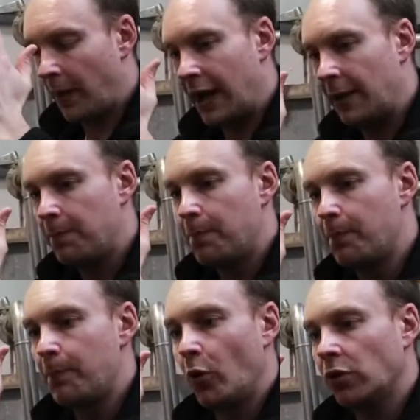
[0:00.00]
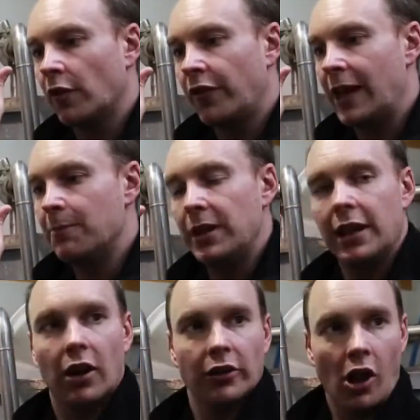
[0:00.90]
by both of them
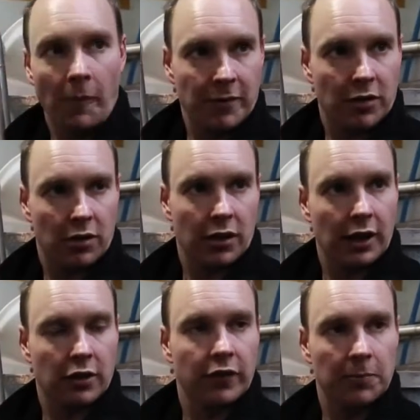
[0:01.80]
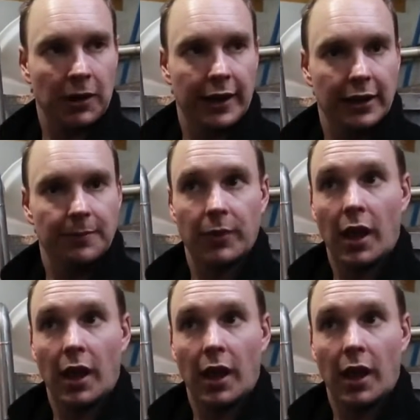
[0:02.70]
being on opposite sides of the plate,